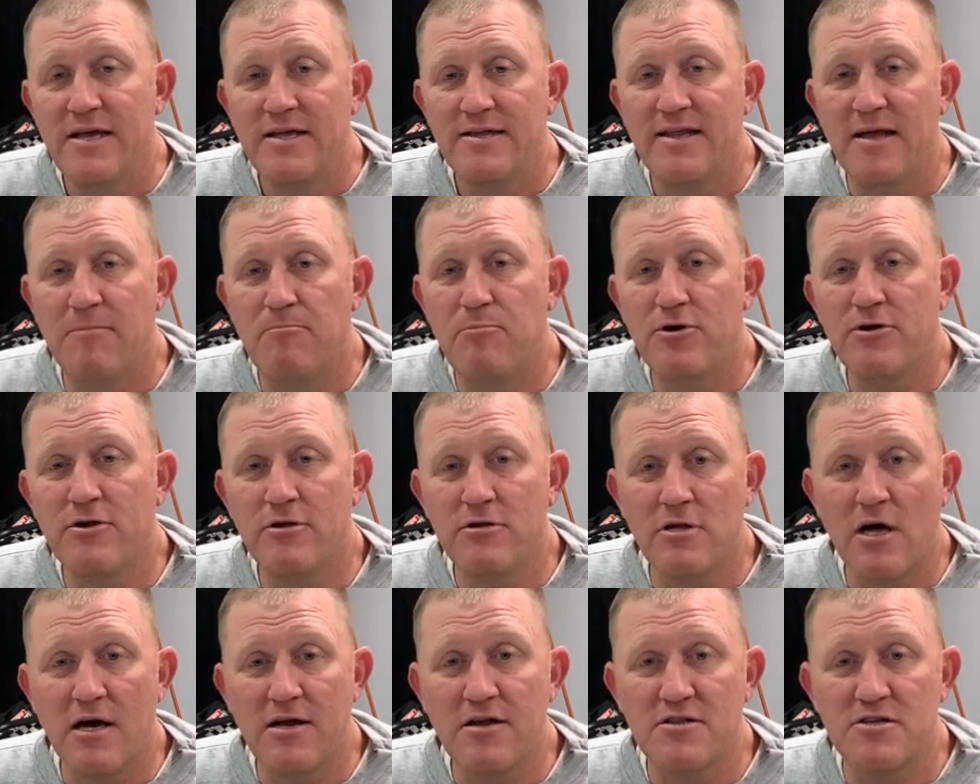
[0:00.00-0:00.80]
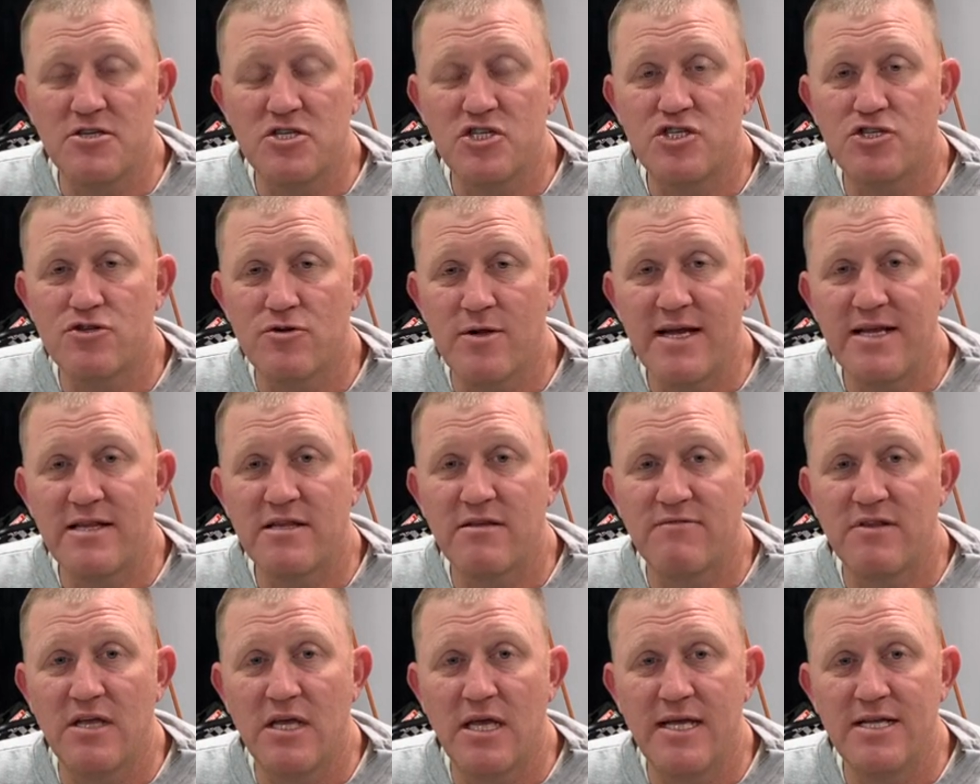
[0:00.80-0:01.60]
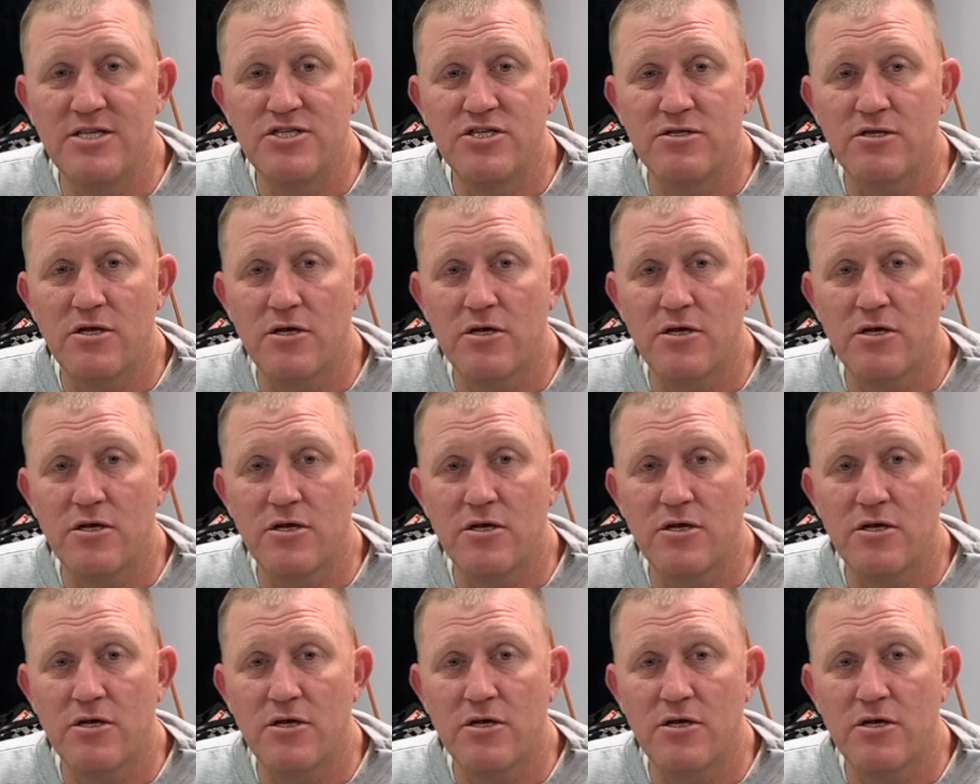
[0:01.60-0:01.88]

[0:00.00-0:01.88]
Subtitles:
that put a lot of the strength of the engine,